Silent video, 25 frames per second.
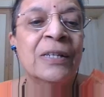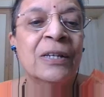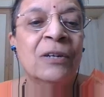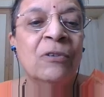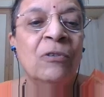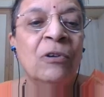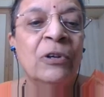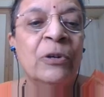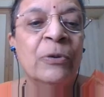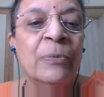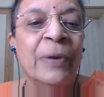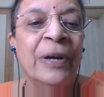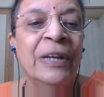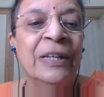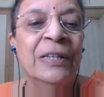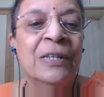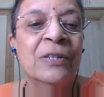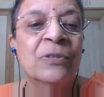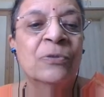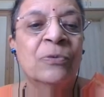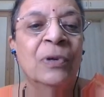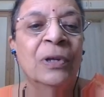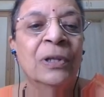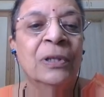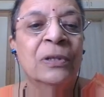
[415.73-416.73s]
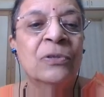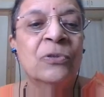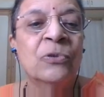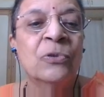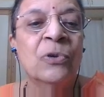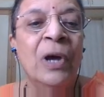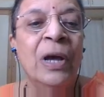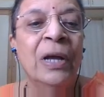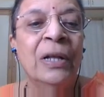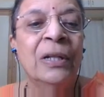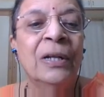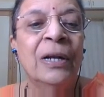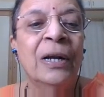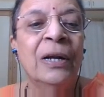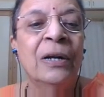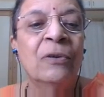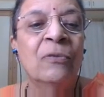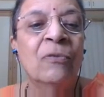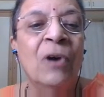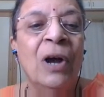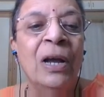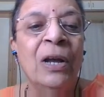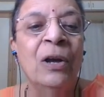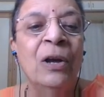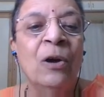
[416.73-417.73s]
equal to minus 1. So I'll get
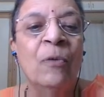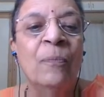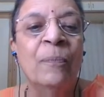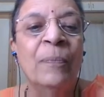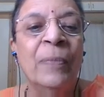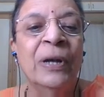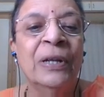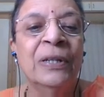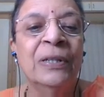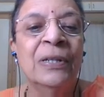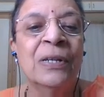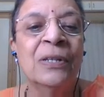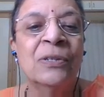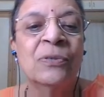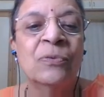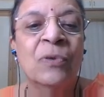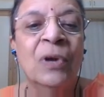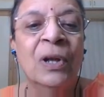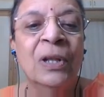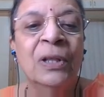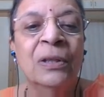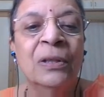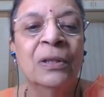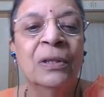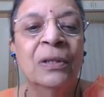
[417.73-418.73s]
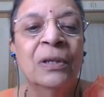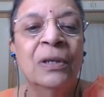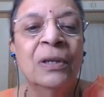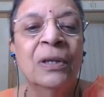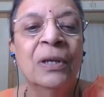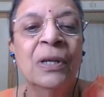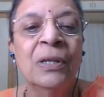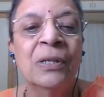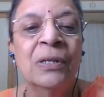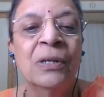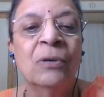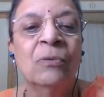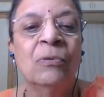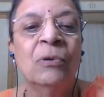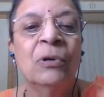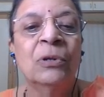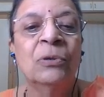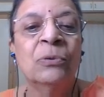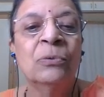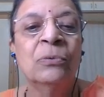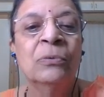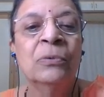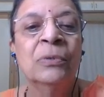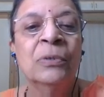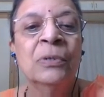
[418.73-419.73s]
y of minus 1 is equal
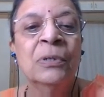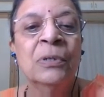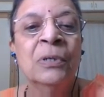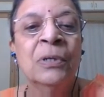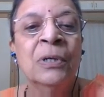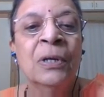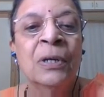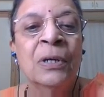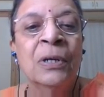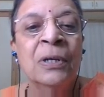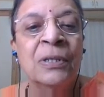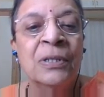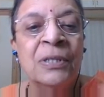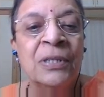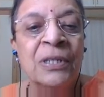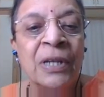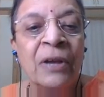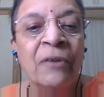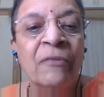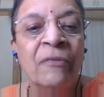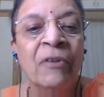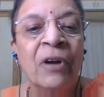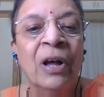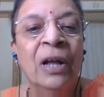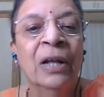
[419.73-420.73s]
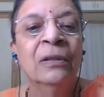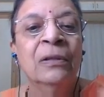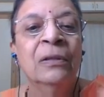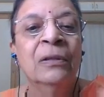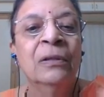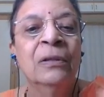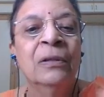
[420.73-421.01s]
to c1